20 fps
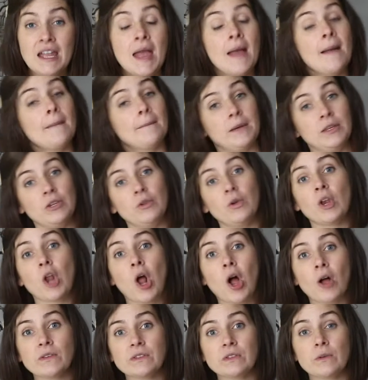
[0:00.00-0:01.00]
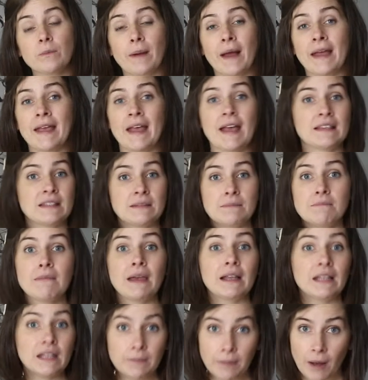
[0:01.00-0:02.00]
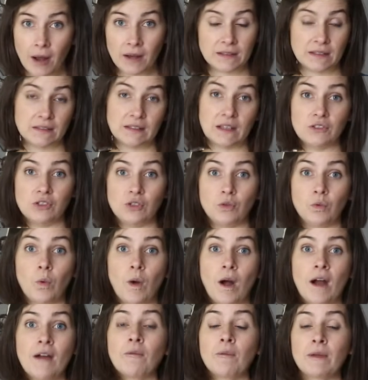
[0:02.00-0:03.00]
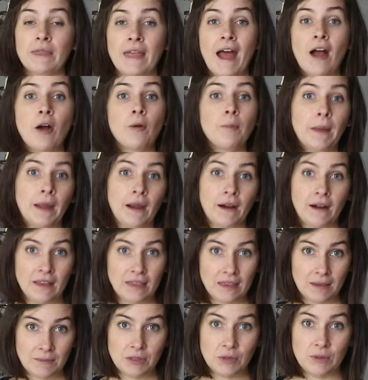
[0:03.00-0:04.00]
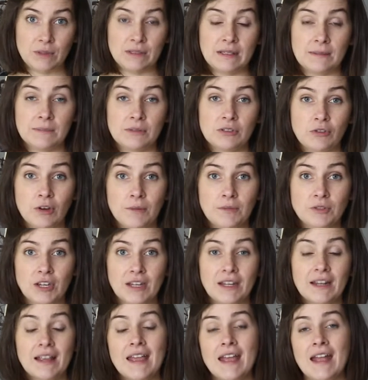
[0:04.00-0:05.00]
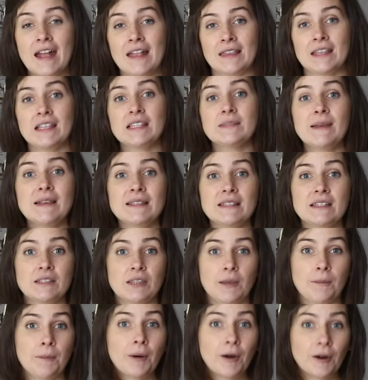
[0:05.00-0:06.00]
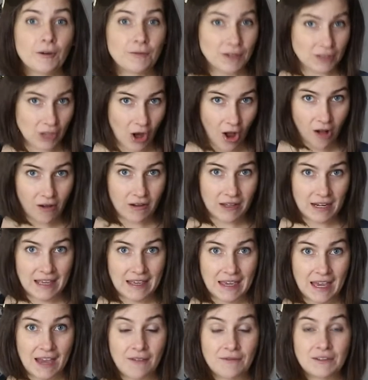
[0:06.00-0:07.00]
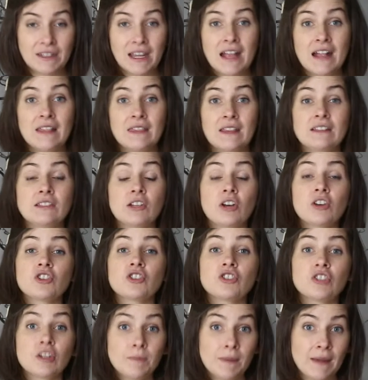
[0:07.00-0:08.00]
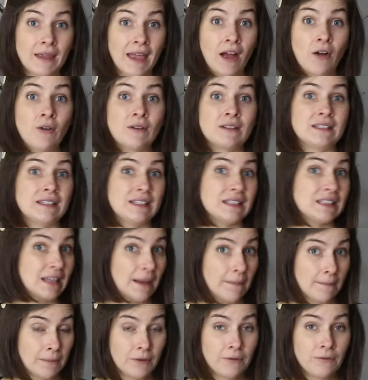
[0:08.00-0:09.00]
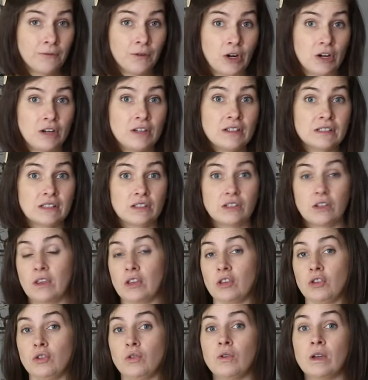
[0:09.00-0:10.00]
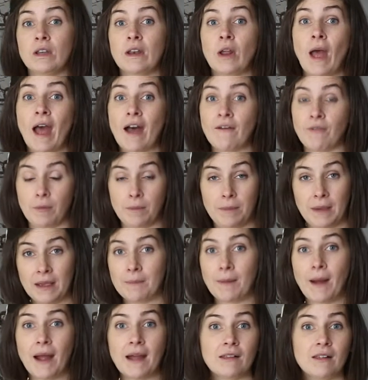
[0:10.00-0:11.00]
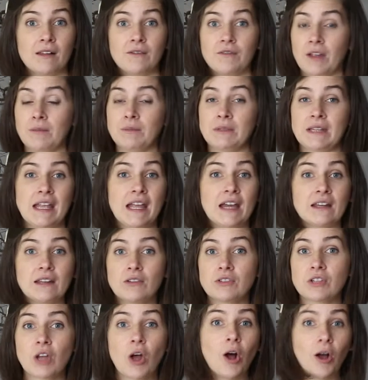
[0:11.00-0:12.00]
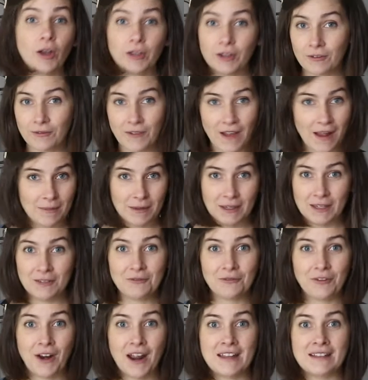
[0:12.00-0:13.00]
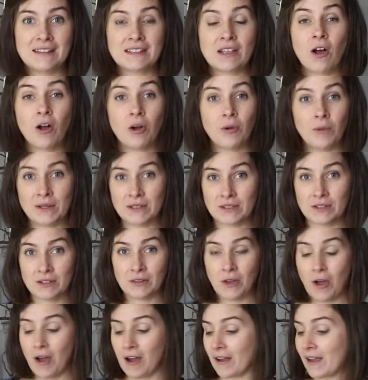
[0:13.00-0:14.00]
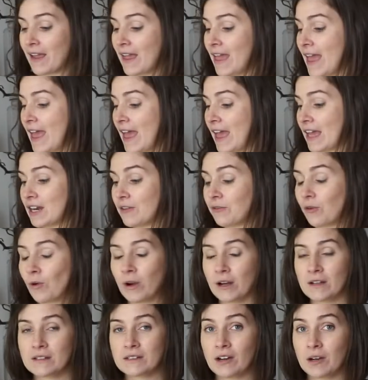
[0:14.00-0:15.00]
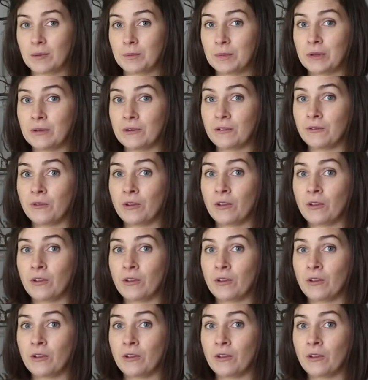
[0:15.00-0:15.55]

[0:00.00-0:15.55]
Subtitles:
but you can also buy as many boxes as you want without pairing them to a subscription. This makes it the perfect holiday gift. They start shipping out December 1st so that you can have a big pile of them to hand out to all your family and friends all winter long. And of course, our beautiful